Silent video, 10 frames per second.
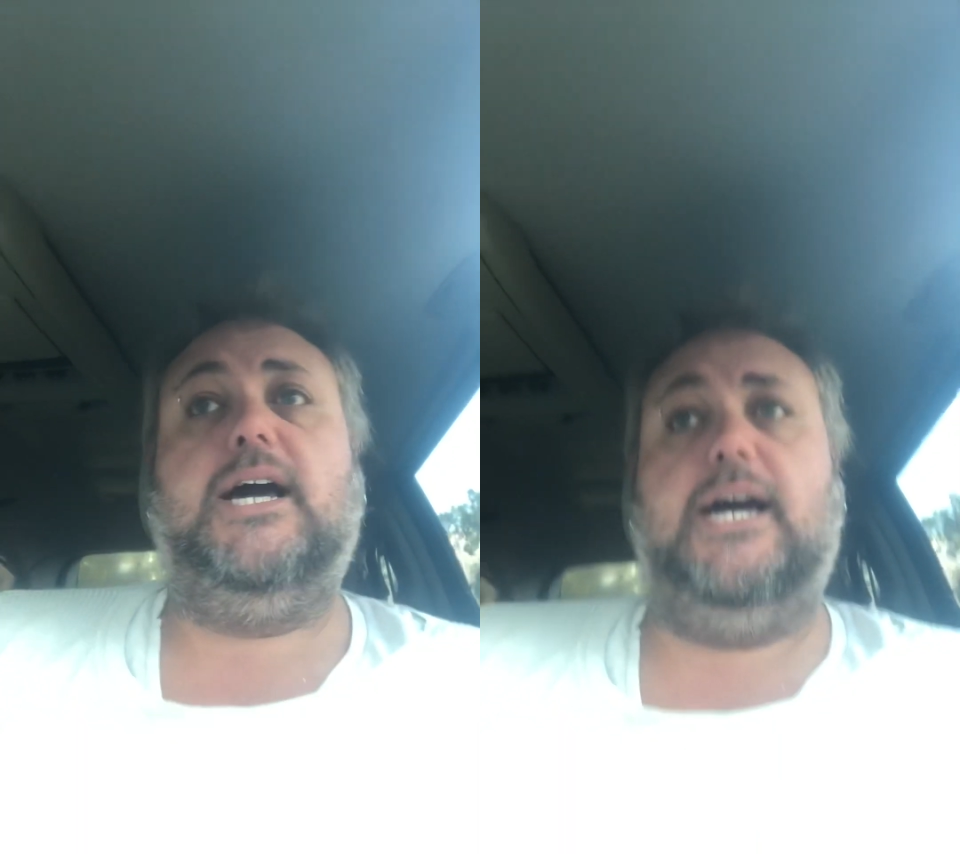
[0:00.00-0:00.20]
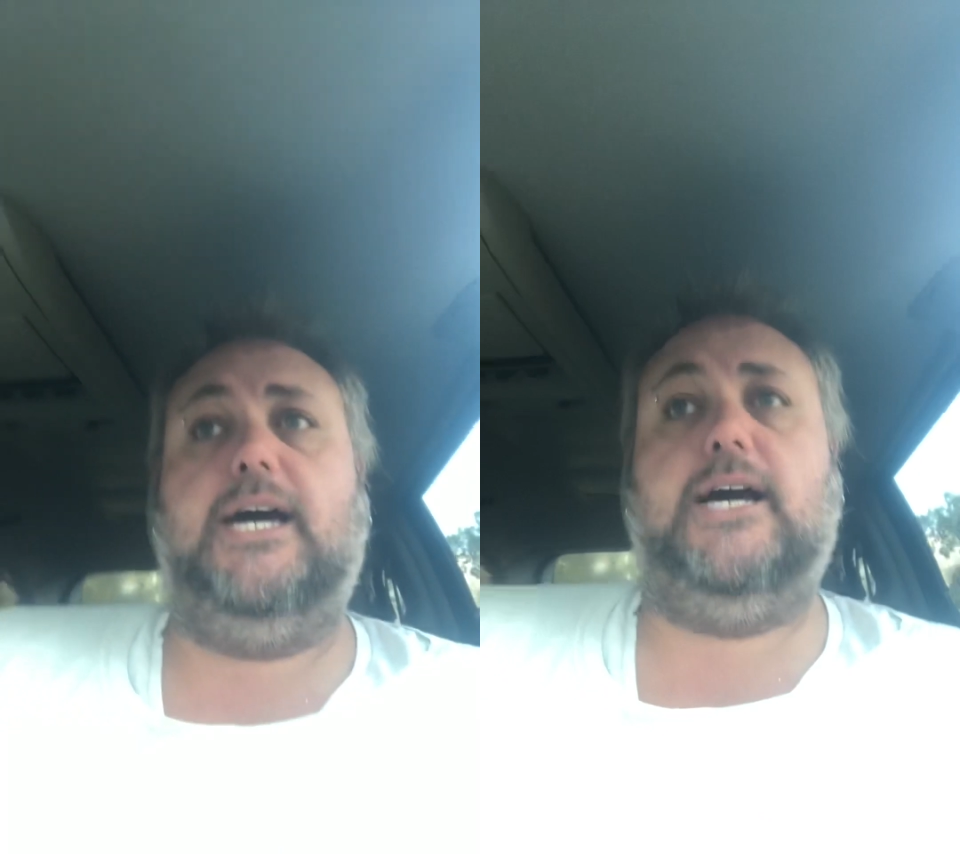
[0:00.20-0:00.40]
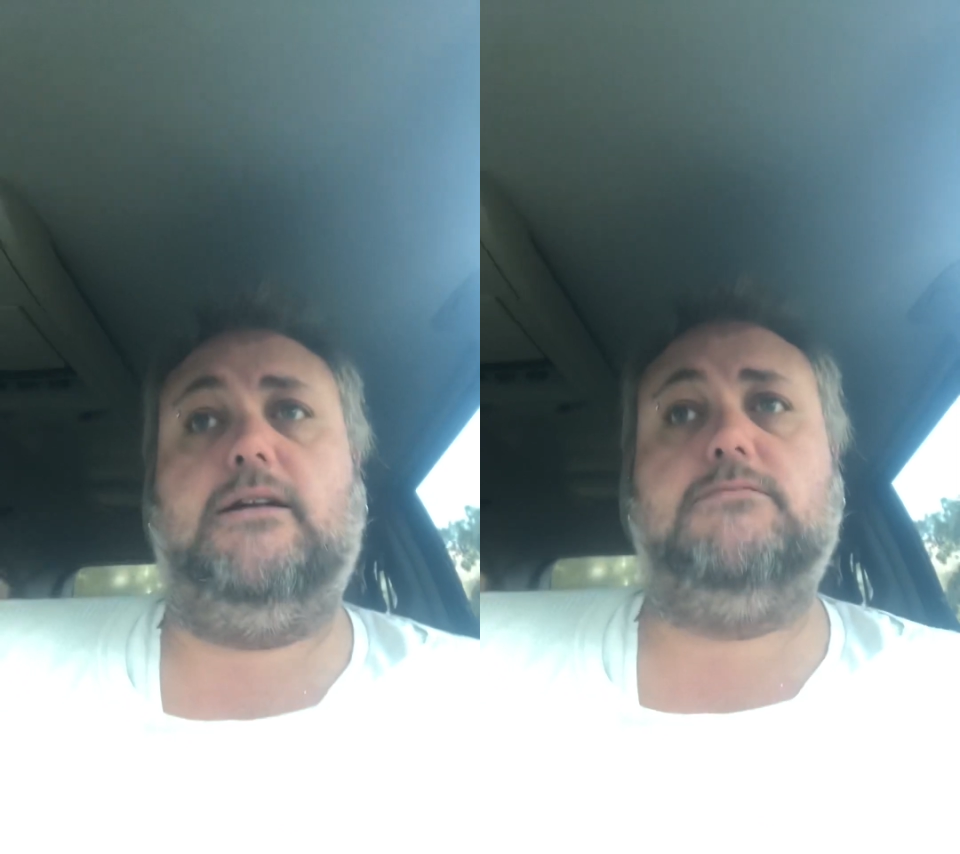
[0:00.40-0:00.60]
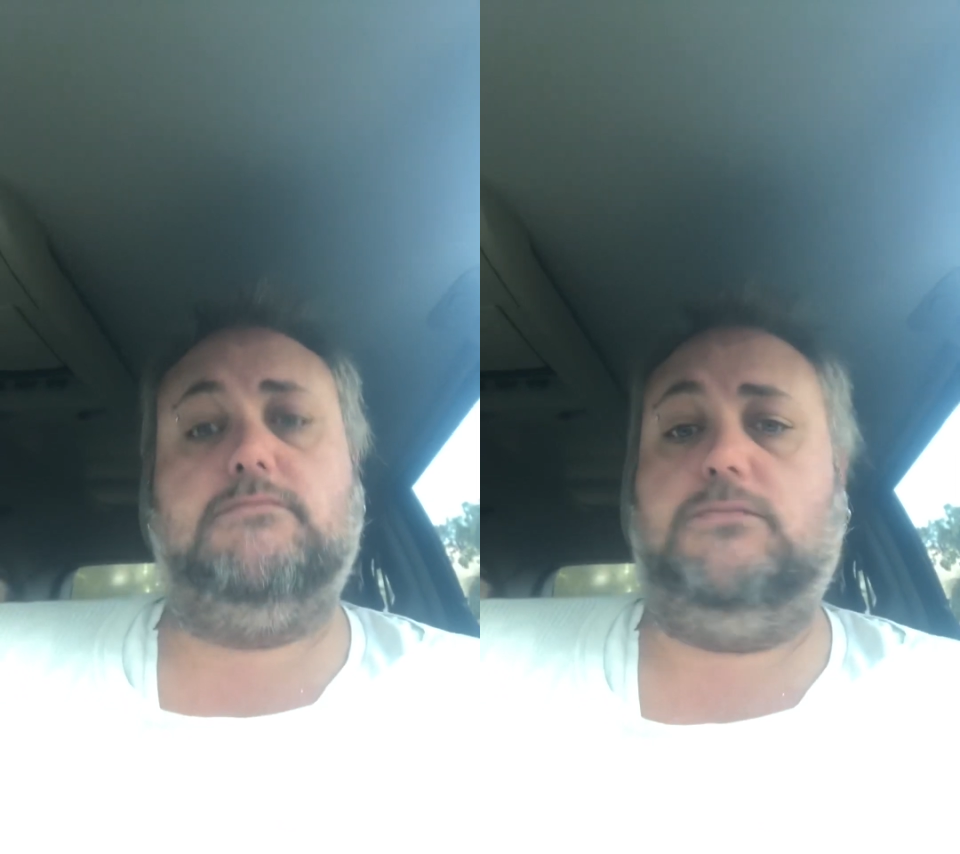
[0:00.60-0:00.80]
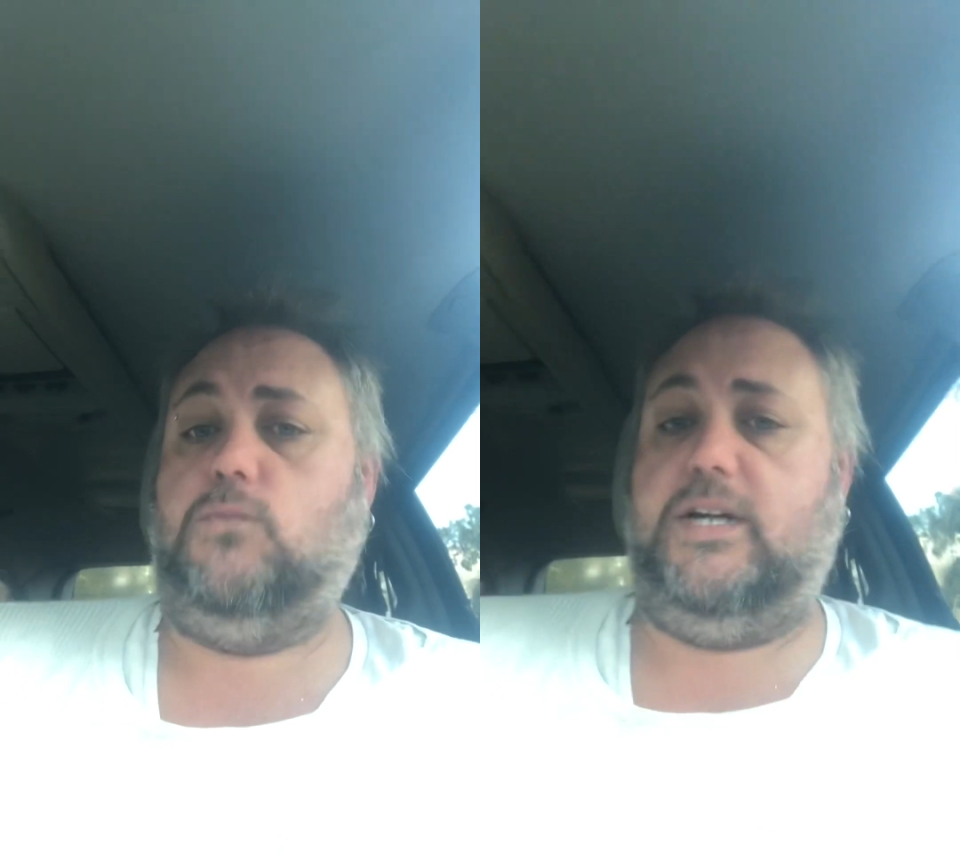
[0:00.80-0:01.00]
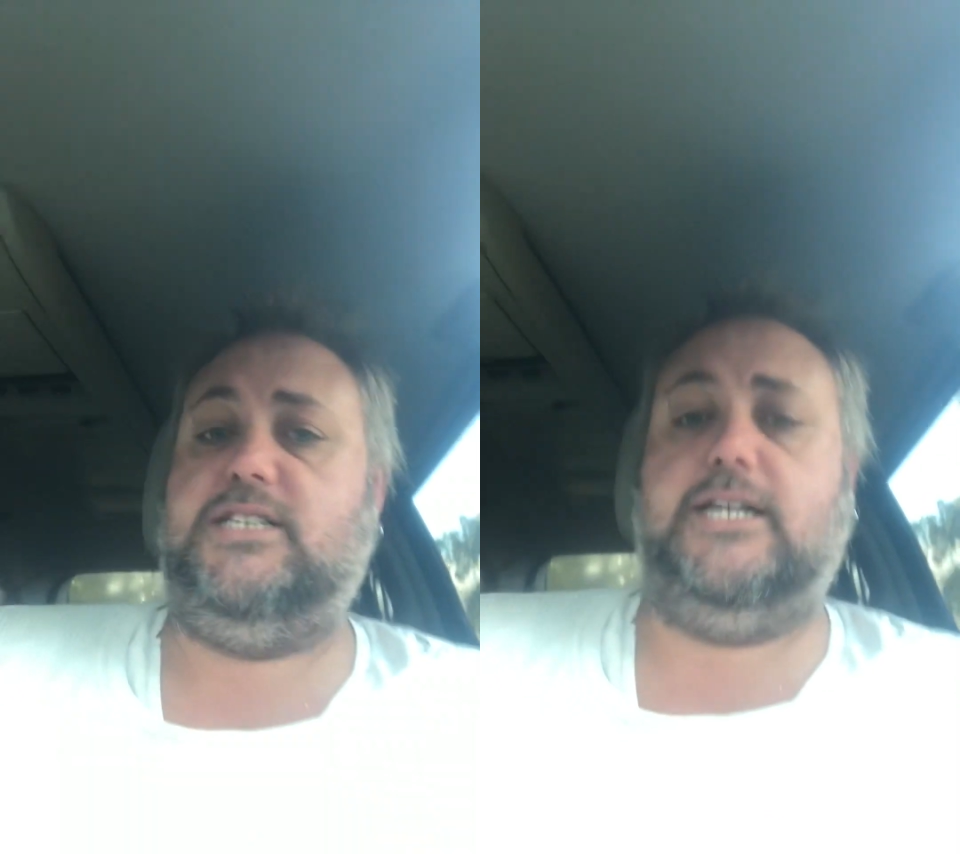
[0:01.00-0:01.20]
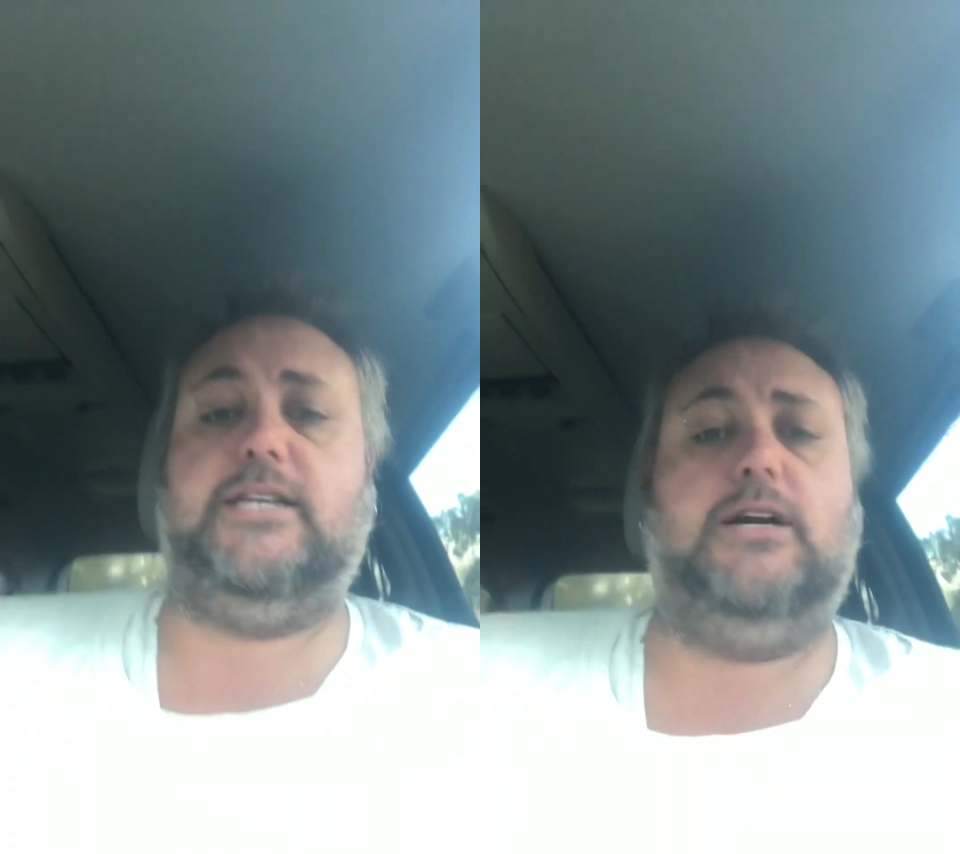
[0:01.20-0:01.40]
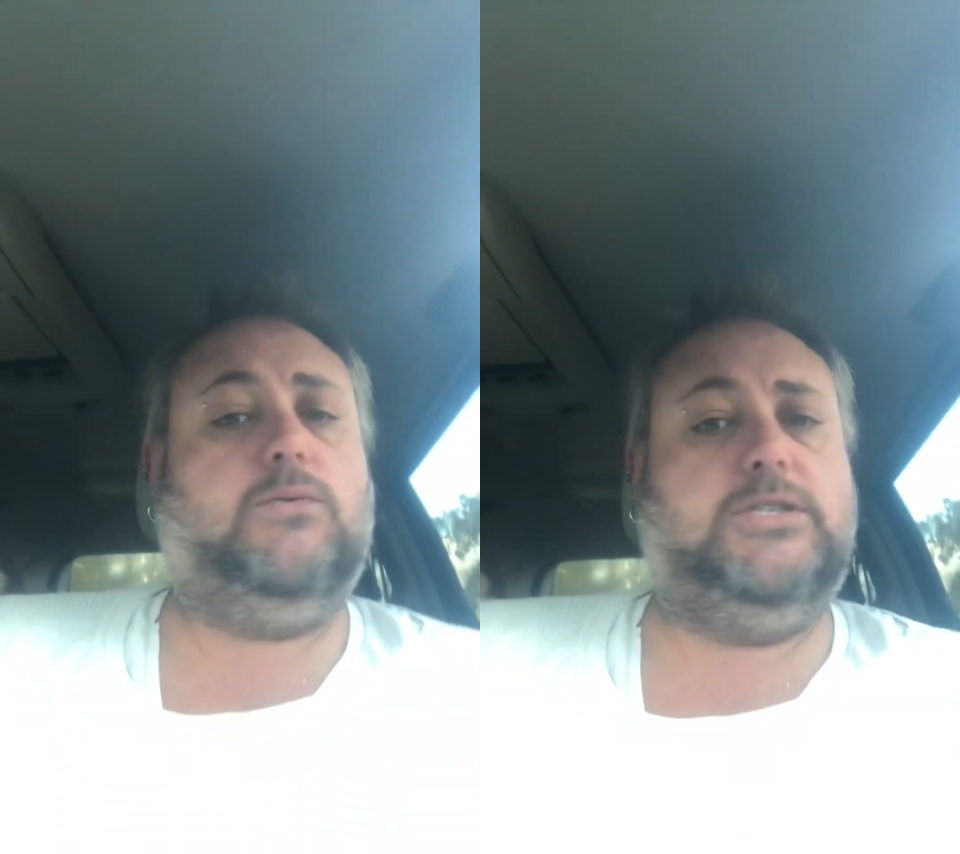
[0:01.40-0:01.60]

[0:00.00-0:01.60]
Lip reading: and we'd sit there and we'd